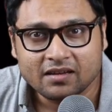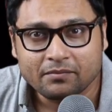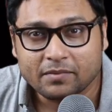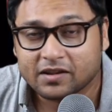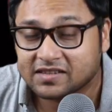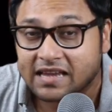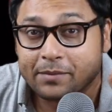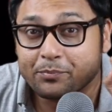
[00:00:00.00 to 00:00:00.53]

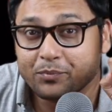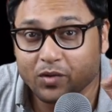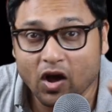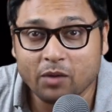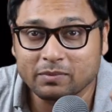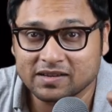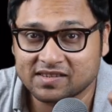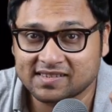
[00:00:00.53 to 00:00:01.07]
Because I
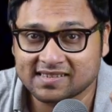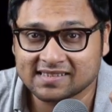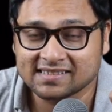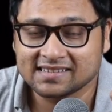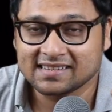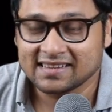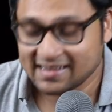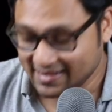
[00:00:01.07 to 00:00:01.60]
promise,
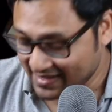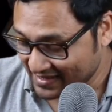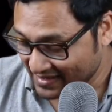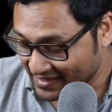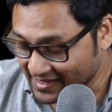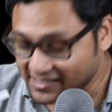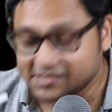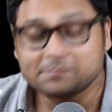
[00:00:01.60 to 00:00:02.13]

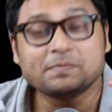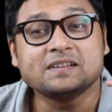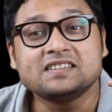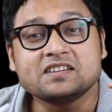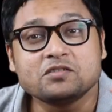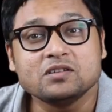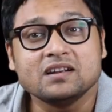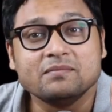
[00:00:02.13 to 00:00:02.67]
this
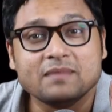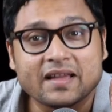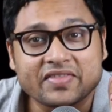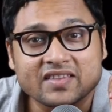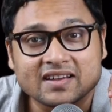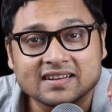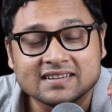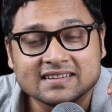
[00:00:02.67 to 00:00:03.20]
particular
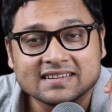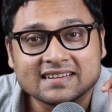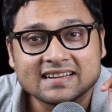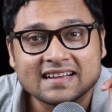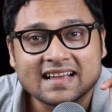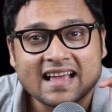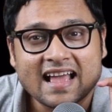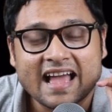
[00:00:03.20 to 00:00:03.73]
method
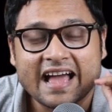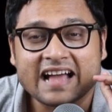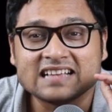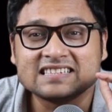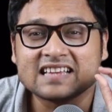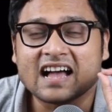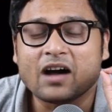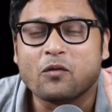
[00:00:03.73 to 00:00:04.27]

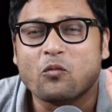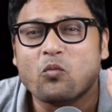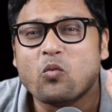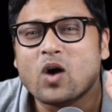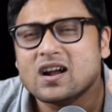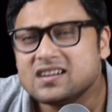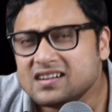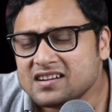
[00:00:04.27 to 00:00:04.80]
has a
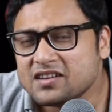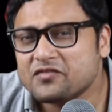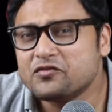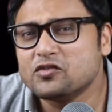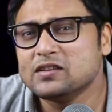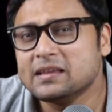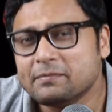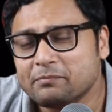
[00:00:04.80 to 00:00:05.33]

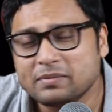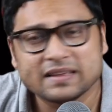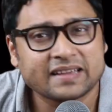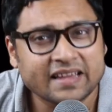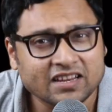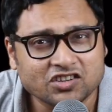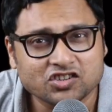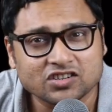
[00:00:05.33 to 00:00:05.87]
wonderful
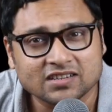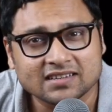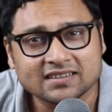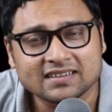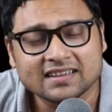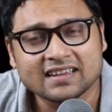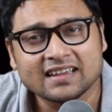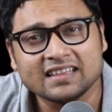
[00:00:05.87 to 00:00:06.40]

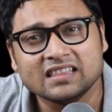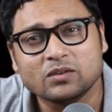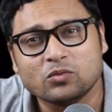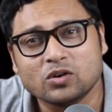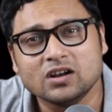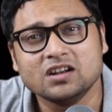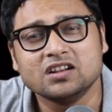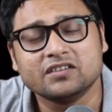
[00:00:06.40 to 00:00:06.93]
implication in the
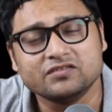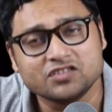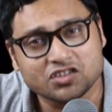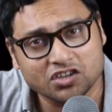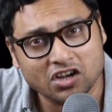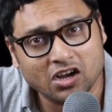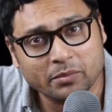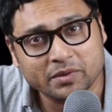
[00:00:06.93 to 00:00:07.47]
world of
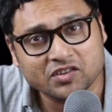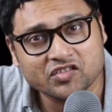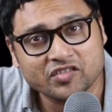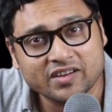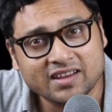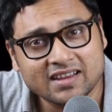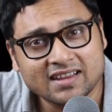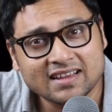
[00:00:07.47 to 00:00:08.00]

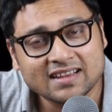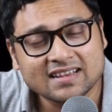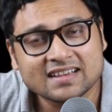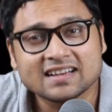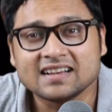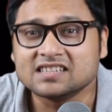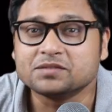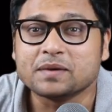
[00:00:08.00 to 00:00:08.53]
geometry
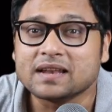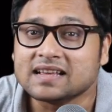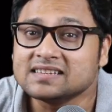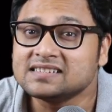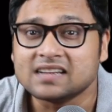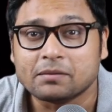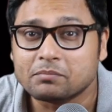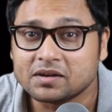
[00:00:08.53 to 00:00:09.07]
as well
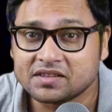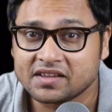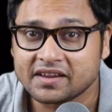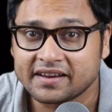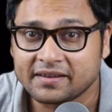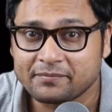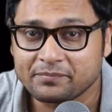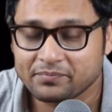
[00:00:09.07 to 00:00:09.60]
as number theory.